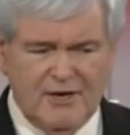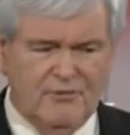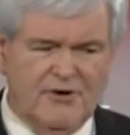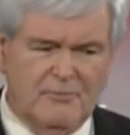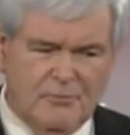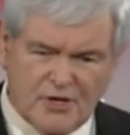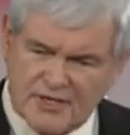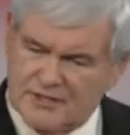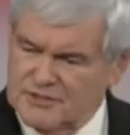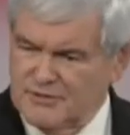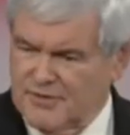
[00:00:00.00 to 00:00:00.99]
wrote a book
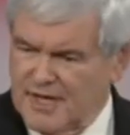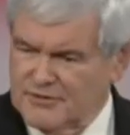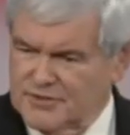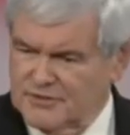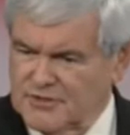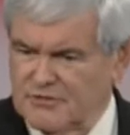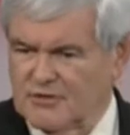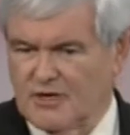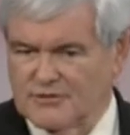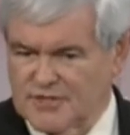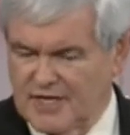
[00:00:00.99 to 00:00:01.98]
in 2002
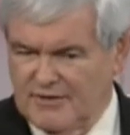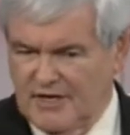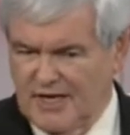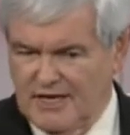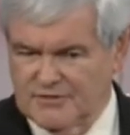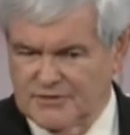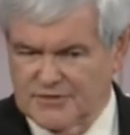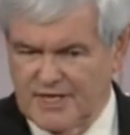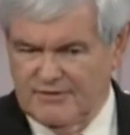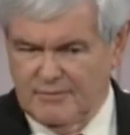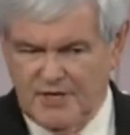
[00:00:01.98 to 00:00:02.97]
called Saving Lives and
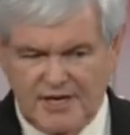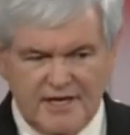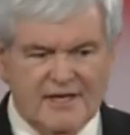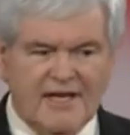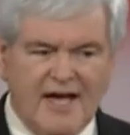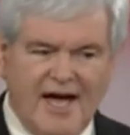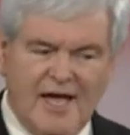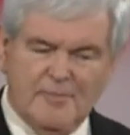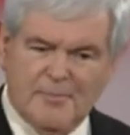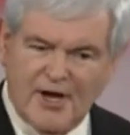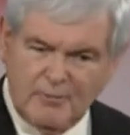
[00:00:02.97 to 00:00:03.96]
Saving Money. I
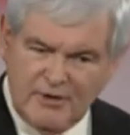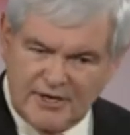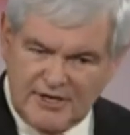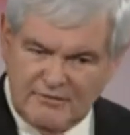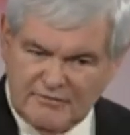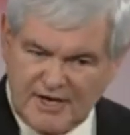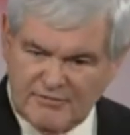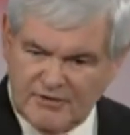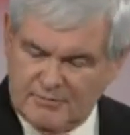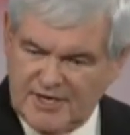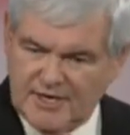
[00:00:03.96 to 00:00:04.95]
publicly
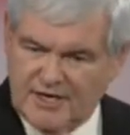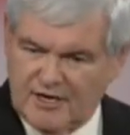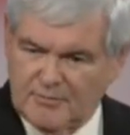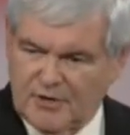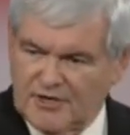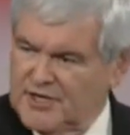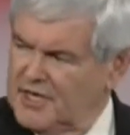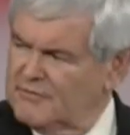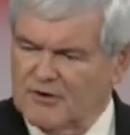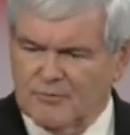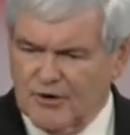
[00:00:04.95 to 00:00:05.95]
favored Medicare Part D
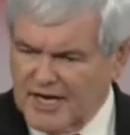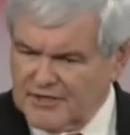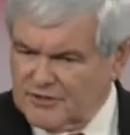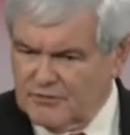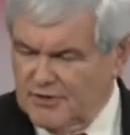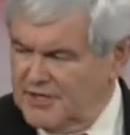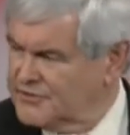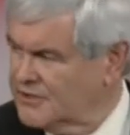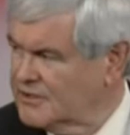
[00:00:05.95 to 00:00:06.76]
for a practical reason.